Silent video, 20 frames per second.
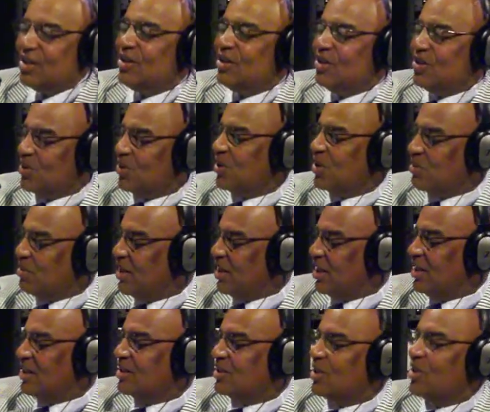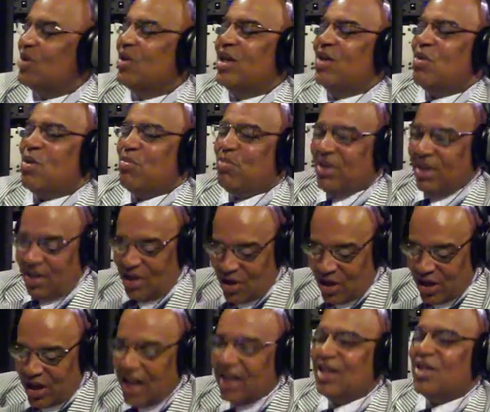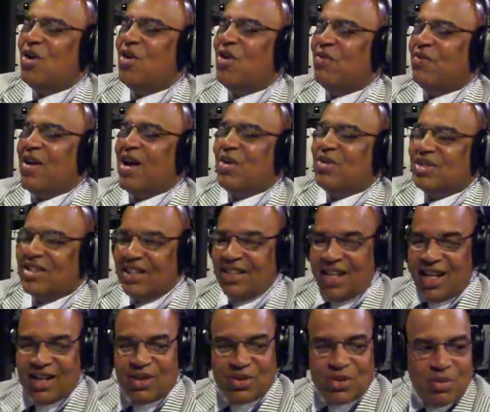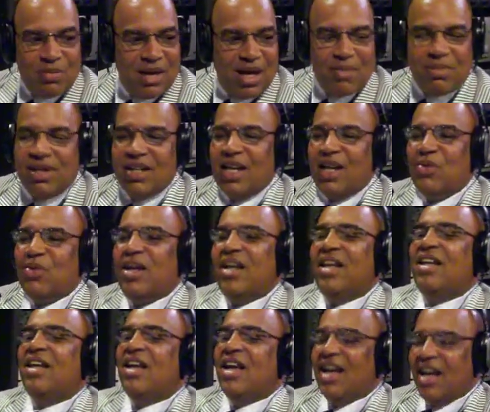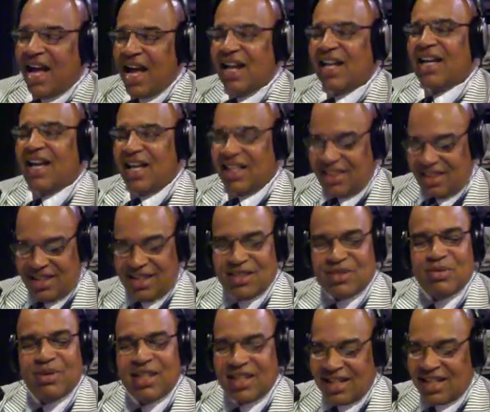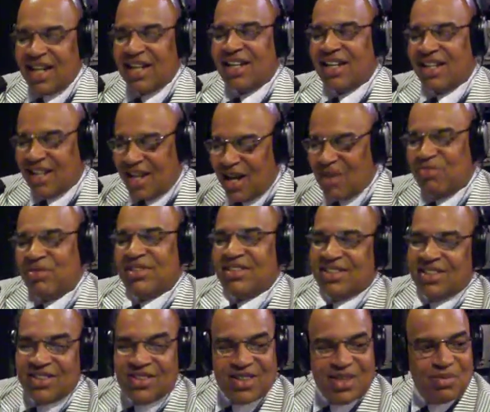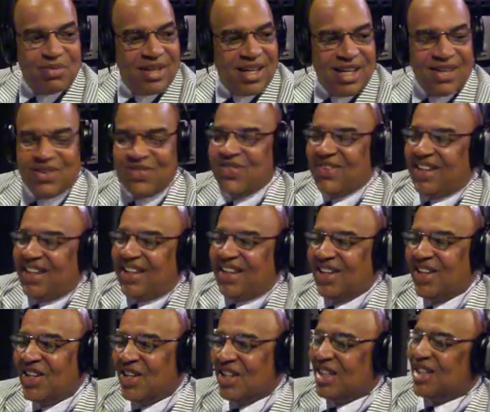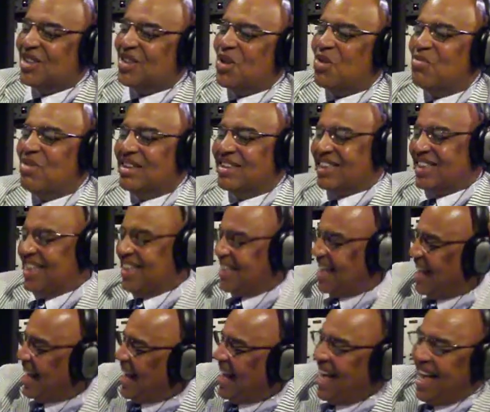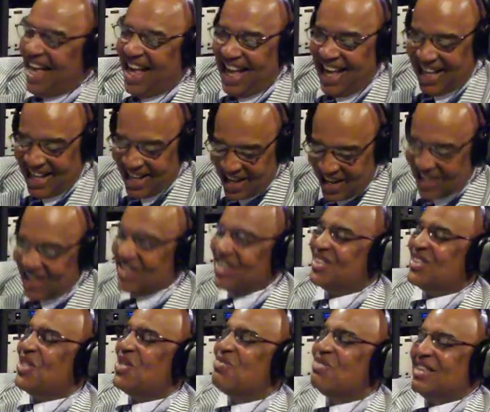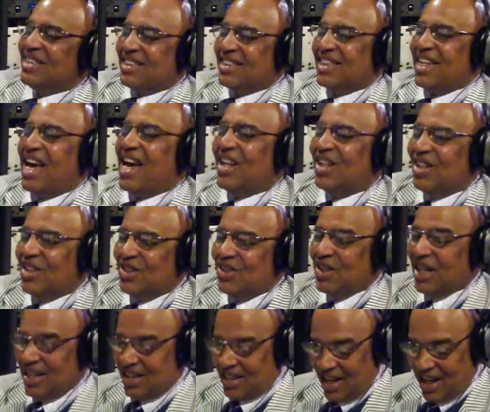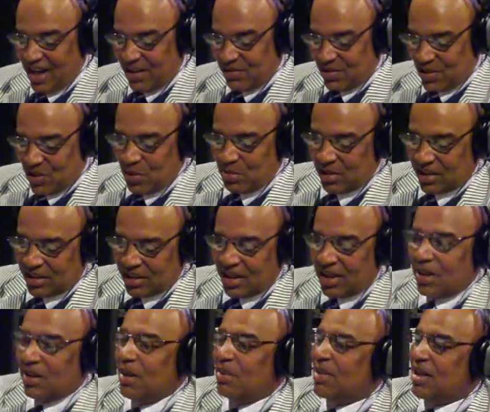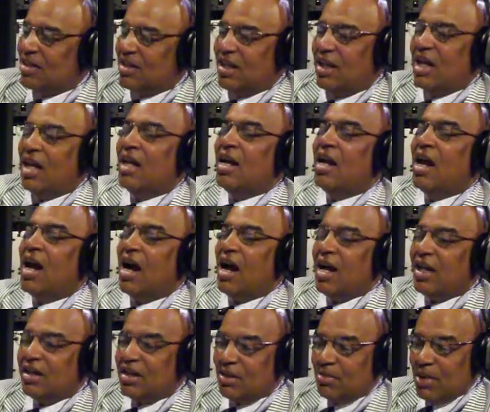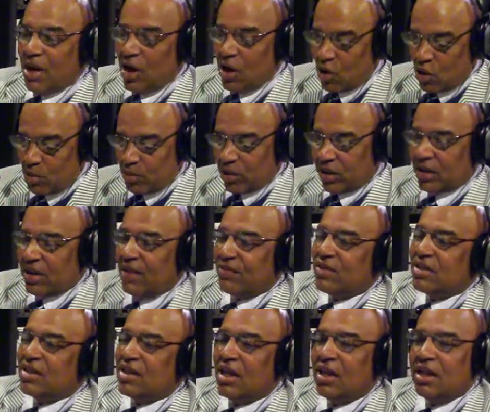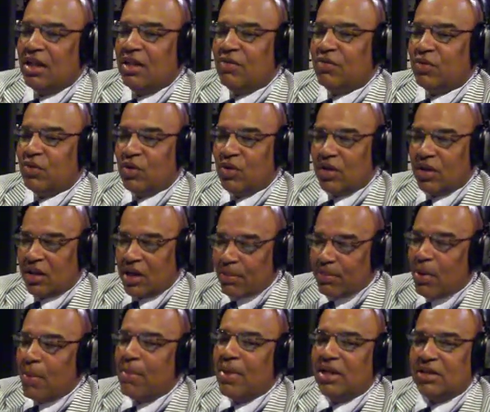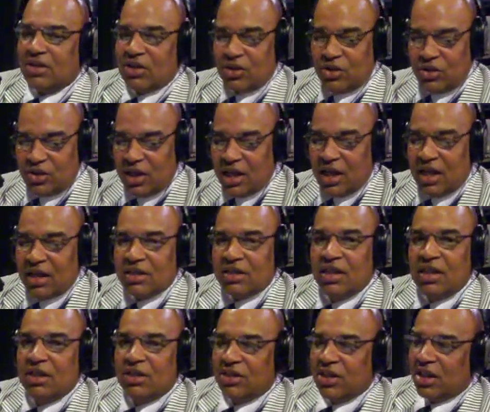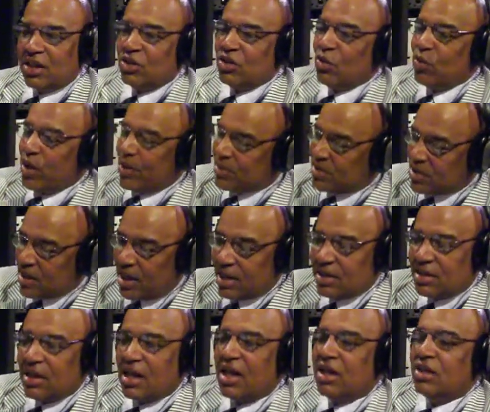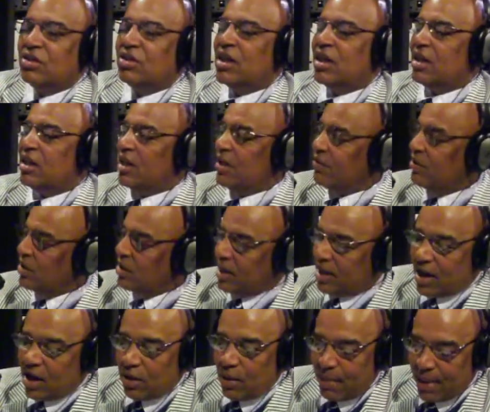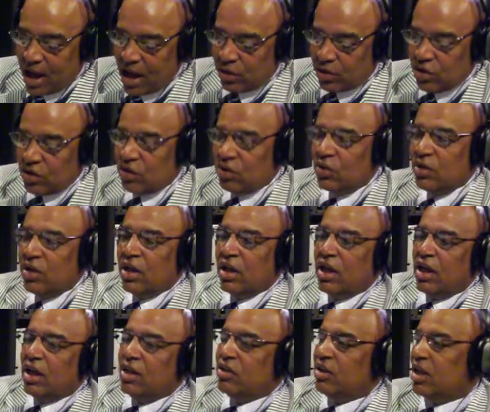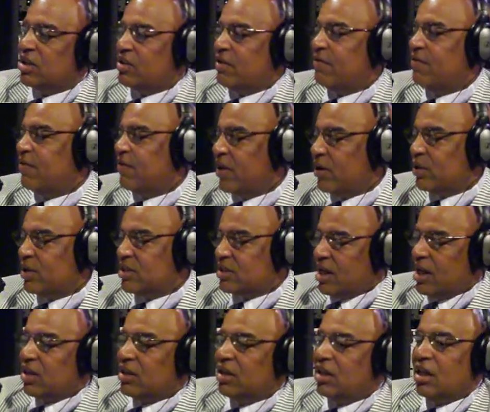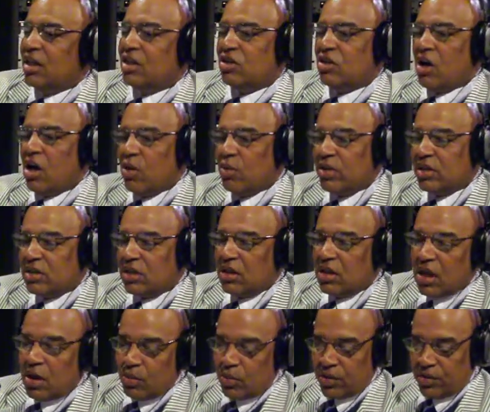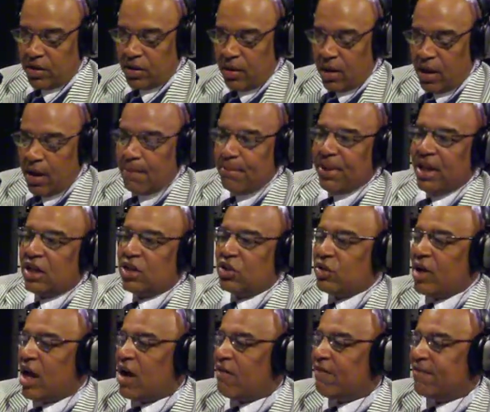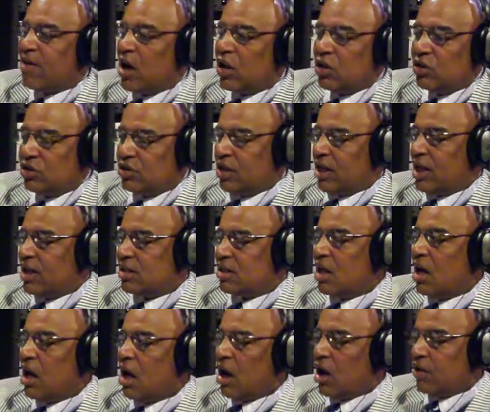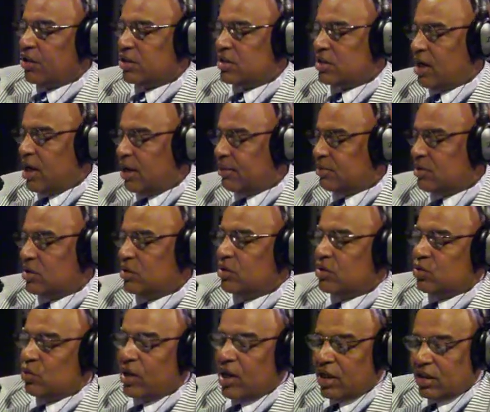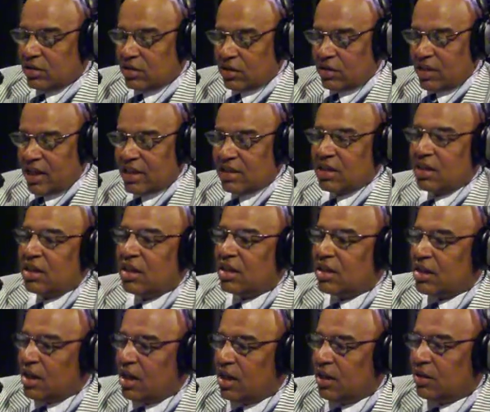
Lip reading: You know what I mean? So it would be hard. I know if I was in that group, man, I'd be like, wait, I got this, man. Can I get an opportunity, man? Man, there's so much there's so much talent. You guys have so much talent. And I'm not saying that. I did my homework. I've studied for a couple months on you guys, checking your websites out, checking everything out about you. And you guys are very talented. And you always come with a big crowd follows you guys all the time, too, as well. So that's a good thing.